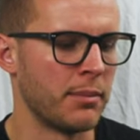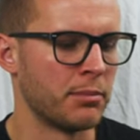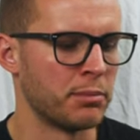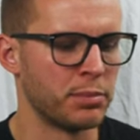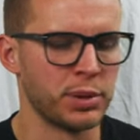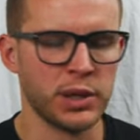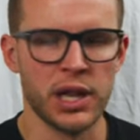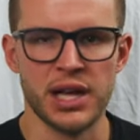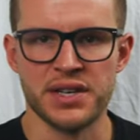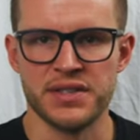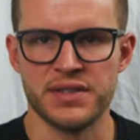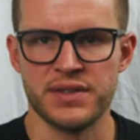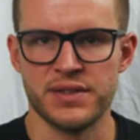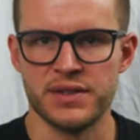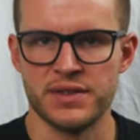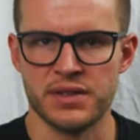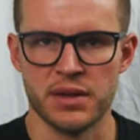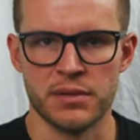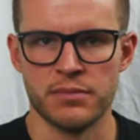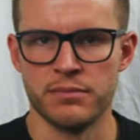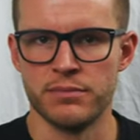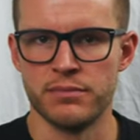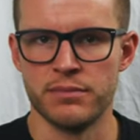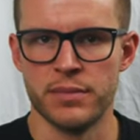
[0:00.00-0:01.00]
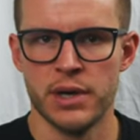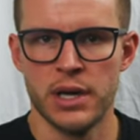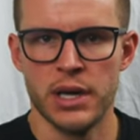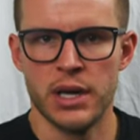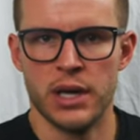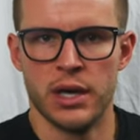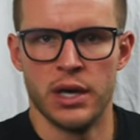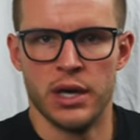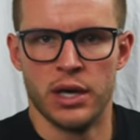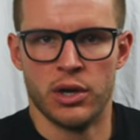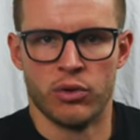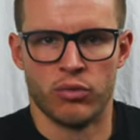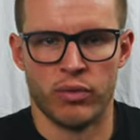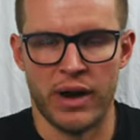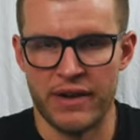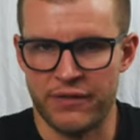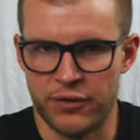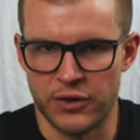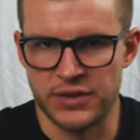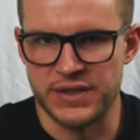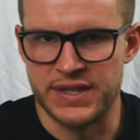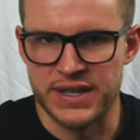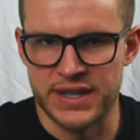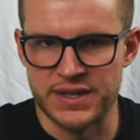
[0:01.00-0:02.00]
plus some
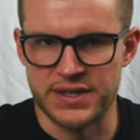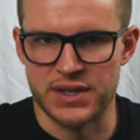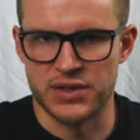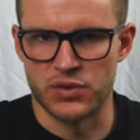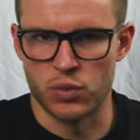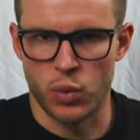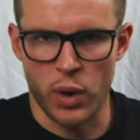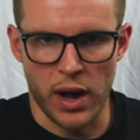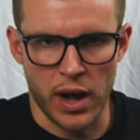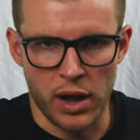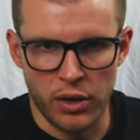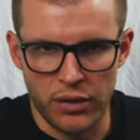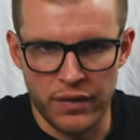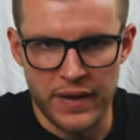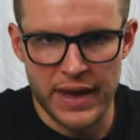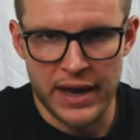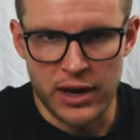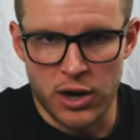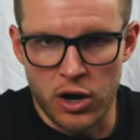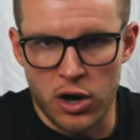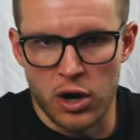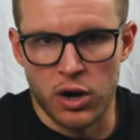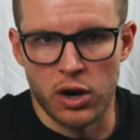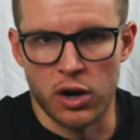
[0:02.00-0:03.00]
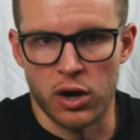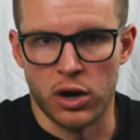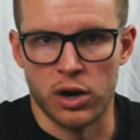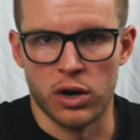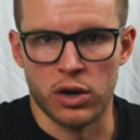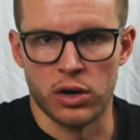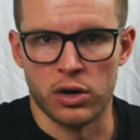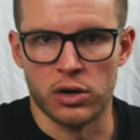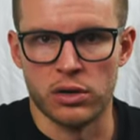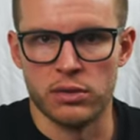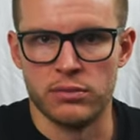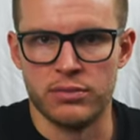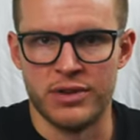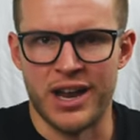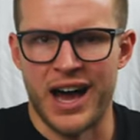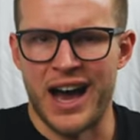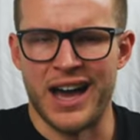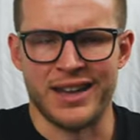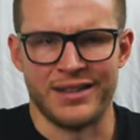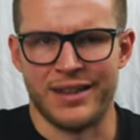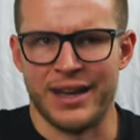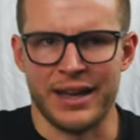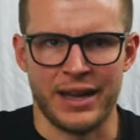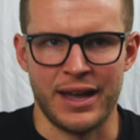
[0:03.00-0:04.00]
references as well that are
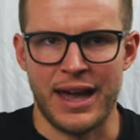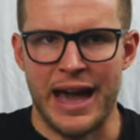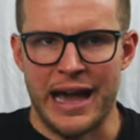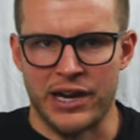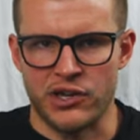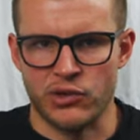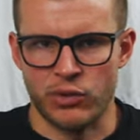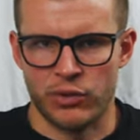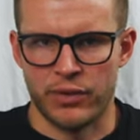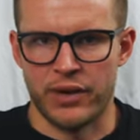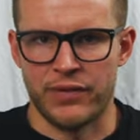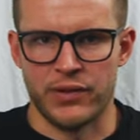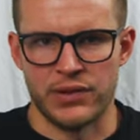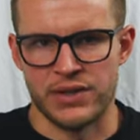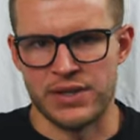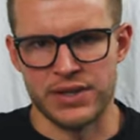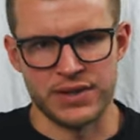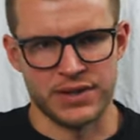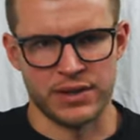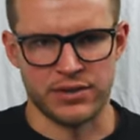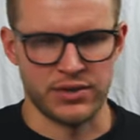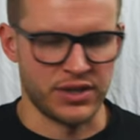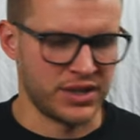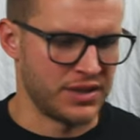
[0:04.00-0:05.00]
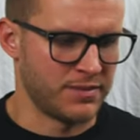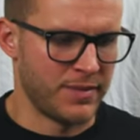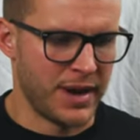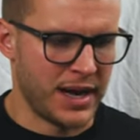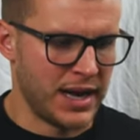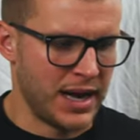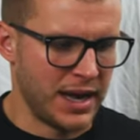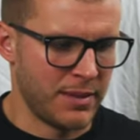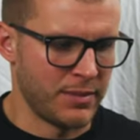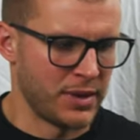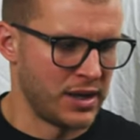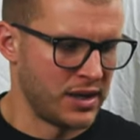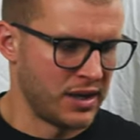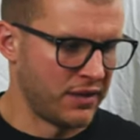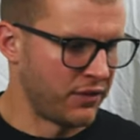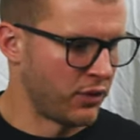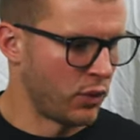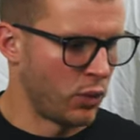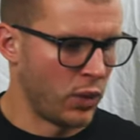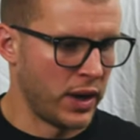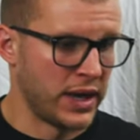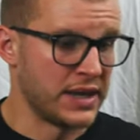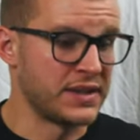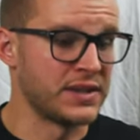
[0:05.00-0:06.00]
not like actual references, they're just my name in
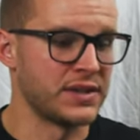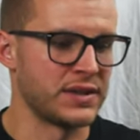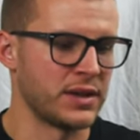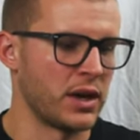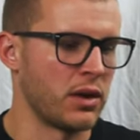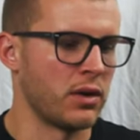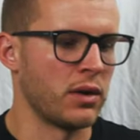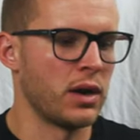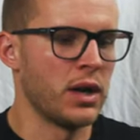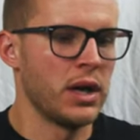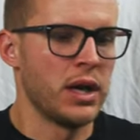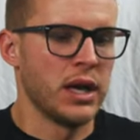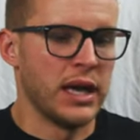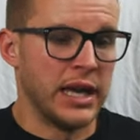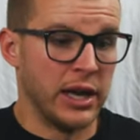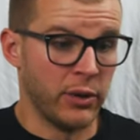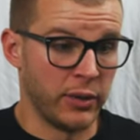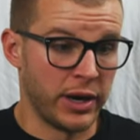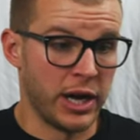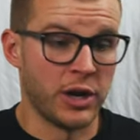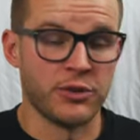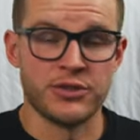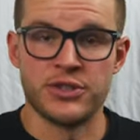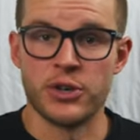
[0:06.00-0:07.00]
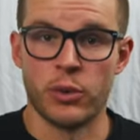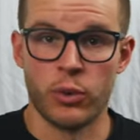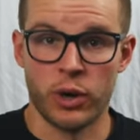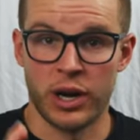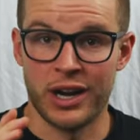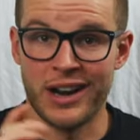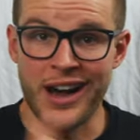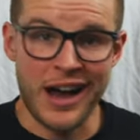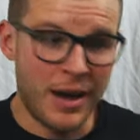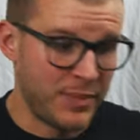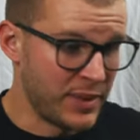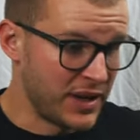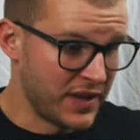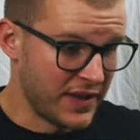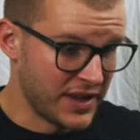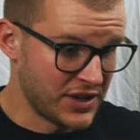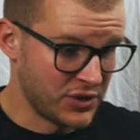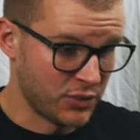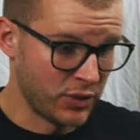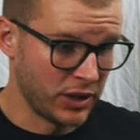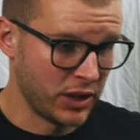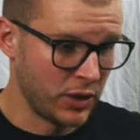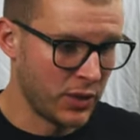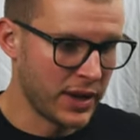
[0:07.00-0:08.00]
different ways. So here we go. So we're gonna hop into
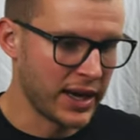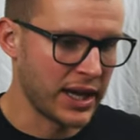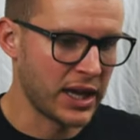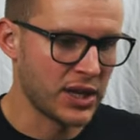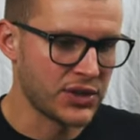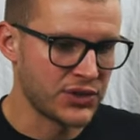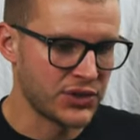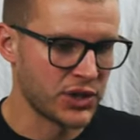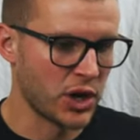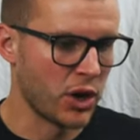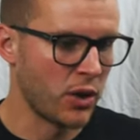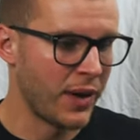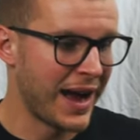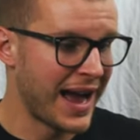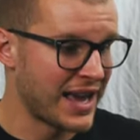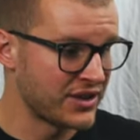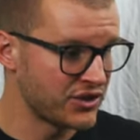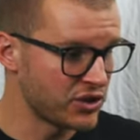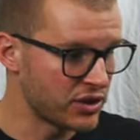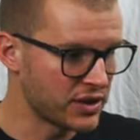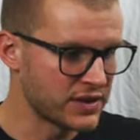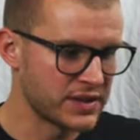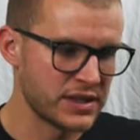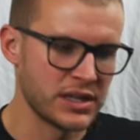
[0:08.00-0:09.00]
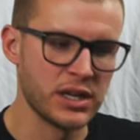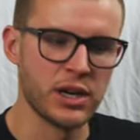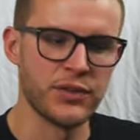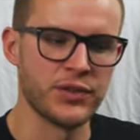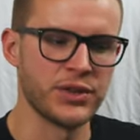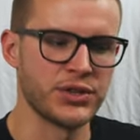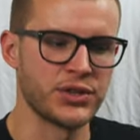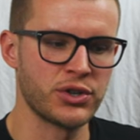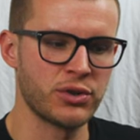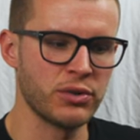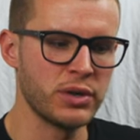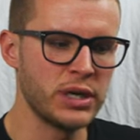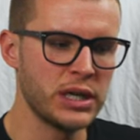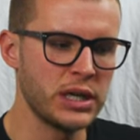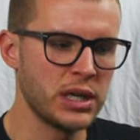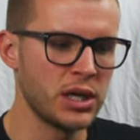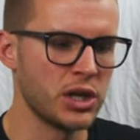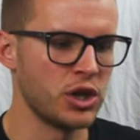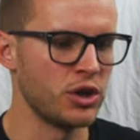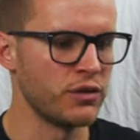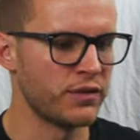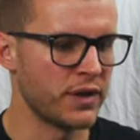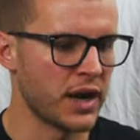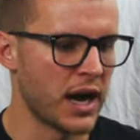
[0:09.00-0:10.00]
this really quick. So as you can see on the screen, you've